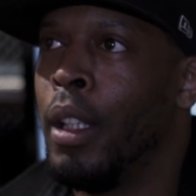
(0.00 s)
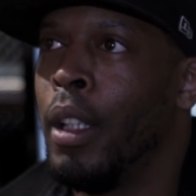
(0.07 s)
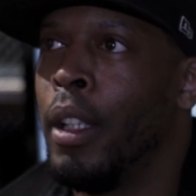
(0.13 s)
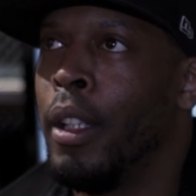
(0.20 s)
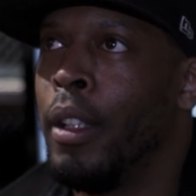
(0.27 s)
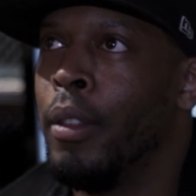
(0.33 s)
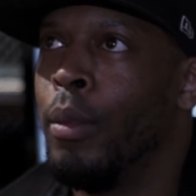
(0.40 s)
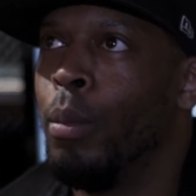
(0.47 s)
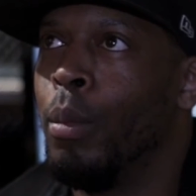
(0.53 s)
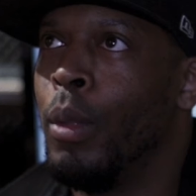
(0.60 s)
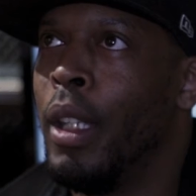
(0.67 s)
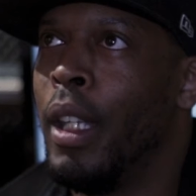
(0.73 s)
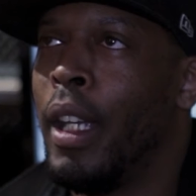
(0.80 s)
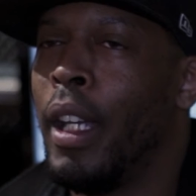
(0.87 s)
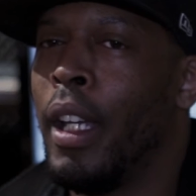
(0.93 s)
So it's like,
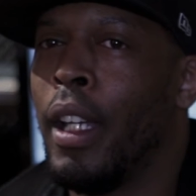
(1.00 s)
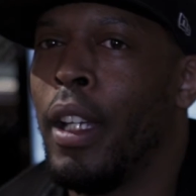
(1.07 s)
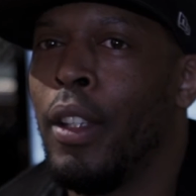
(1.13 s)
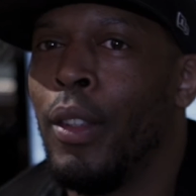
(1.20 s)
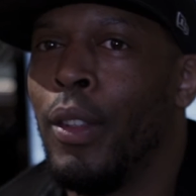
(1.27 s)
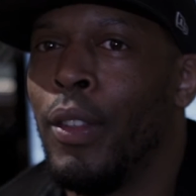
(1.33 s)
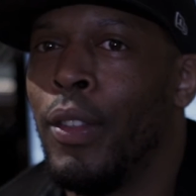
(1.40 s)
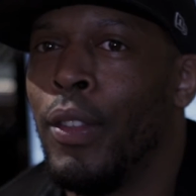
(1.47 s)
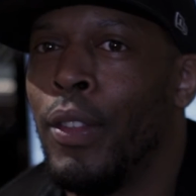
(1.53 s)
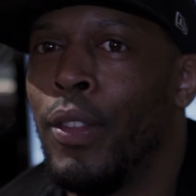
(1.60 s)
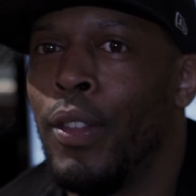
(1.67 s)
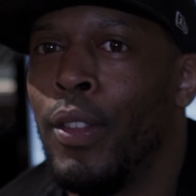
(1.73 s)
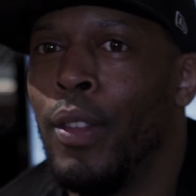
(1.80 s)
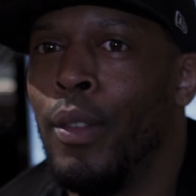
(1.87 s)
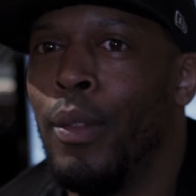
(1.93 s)
yeah,
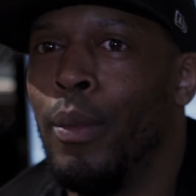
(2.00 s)
because